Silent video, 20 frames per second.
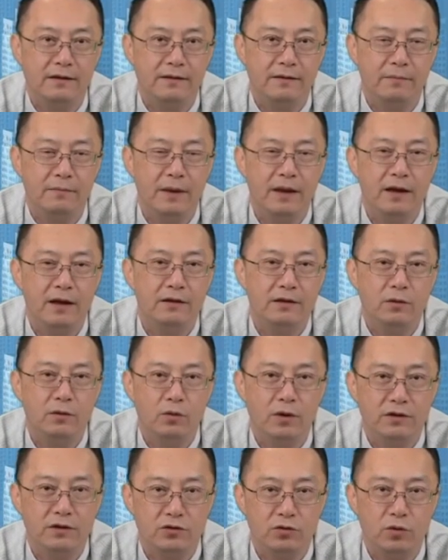Because the
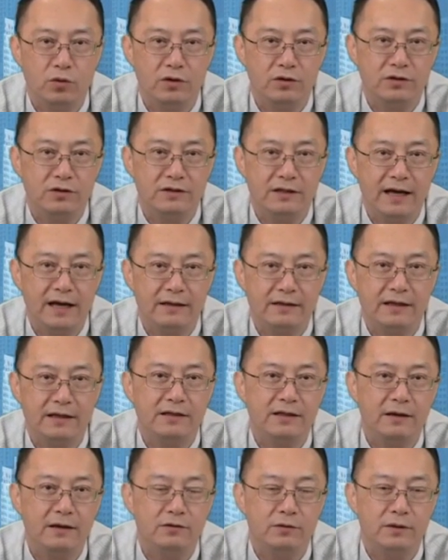ones who understand
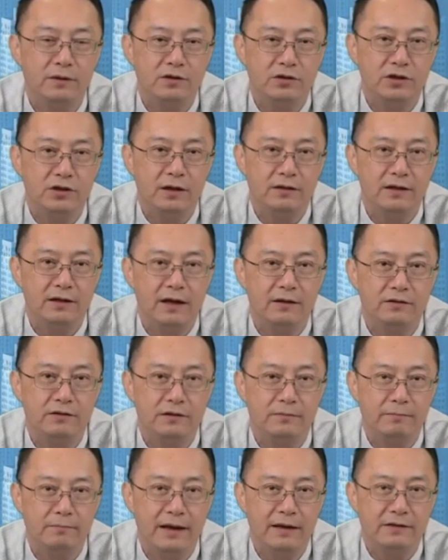these government shutdowns
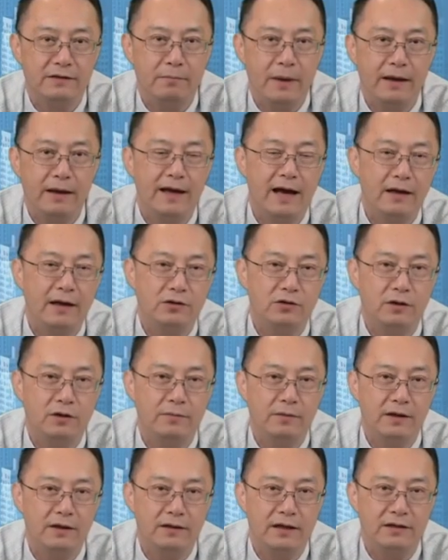the best might actually
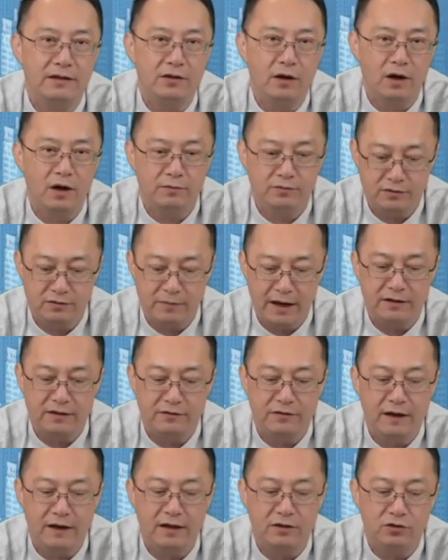be these arms
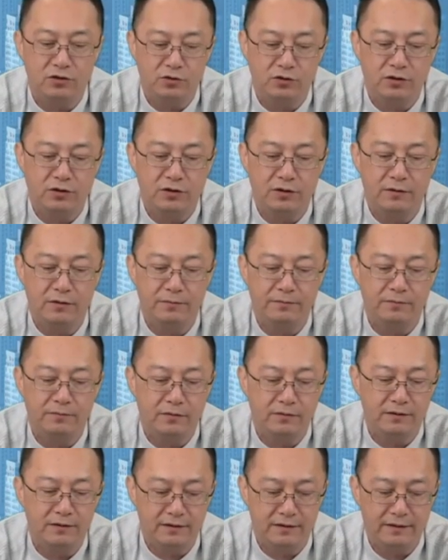manufacturers.
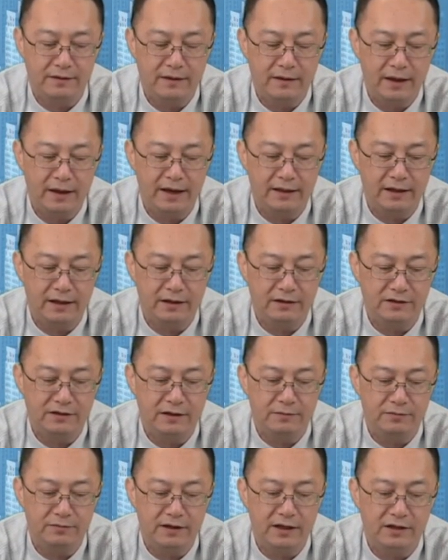And here's
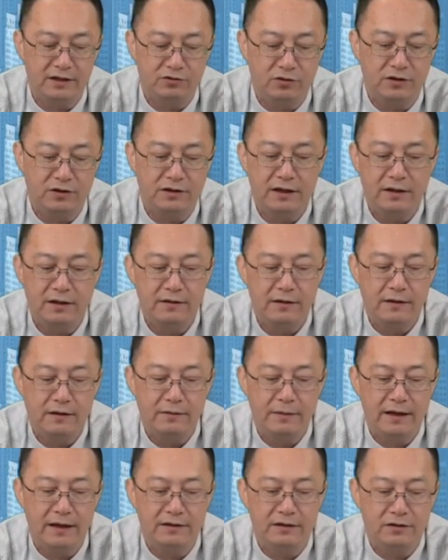something interesting.
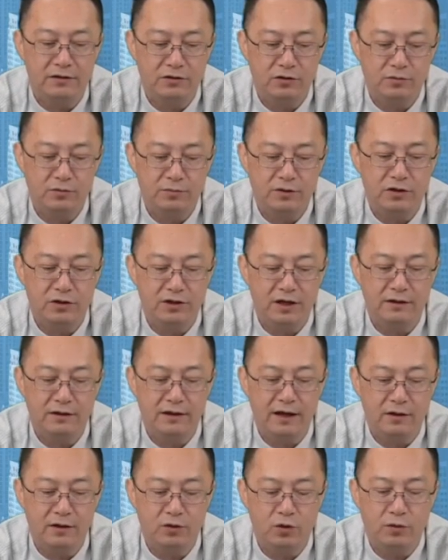Let's assume the
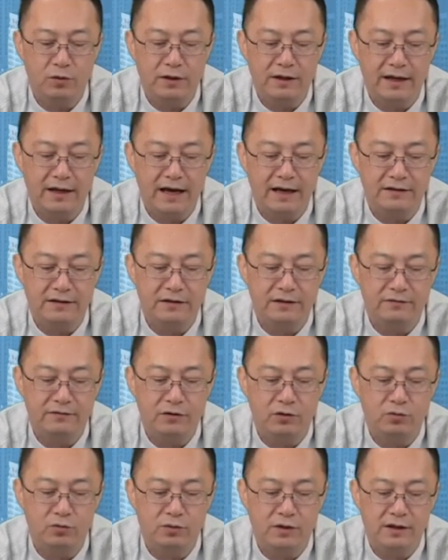shutdown only lasts a
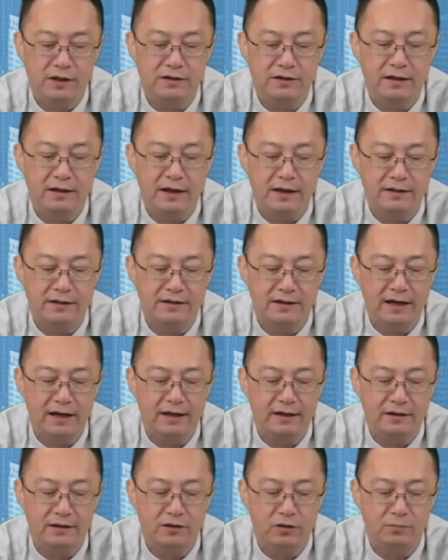few weeks,
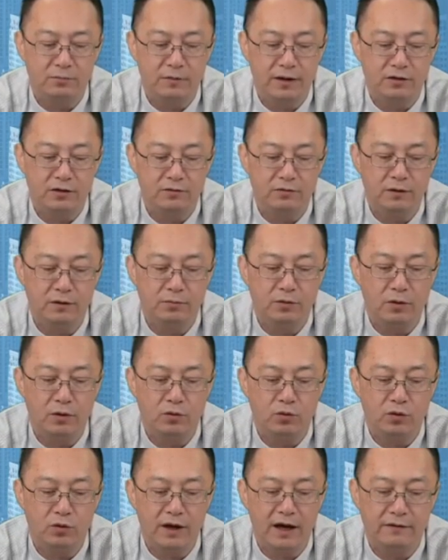say until mid-November
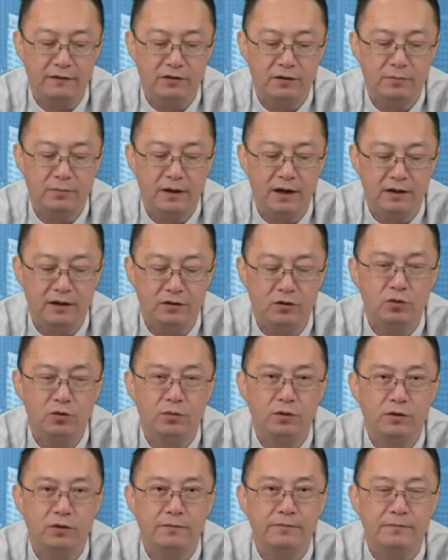or after mid-October.